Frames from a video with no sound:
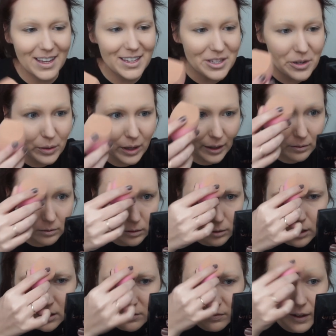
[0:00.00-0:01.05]
It's okay.
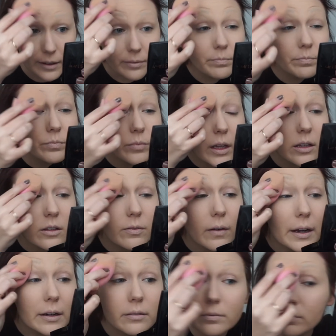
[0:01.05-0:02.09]
It's fine. It's
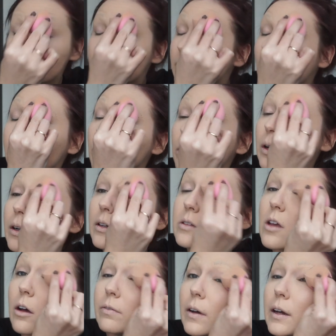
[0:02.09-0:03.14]
fine. Everyone, it's
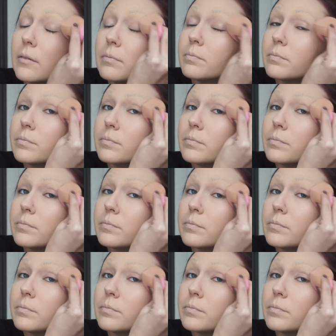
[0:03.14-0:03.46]
all fine.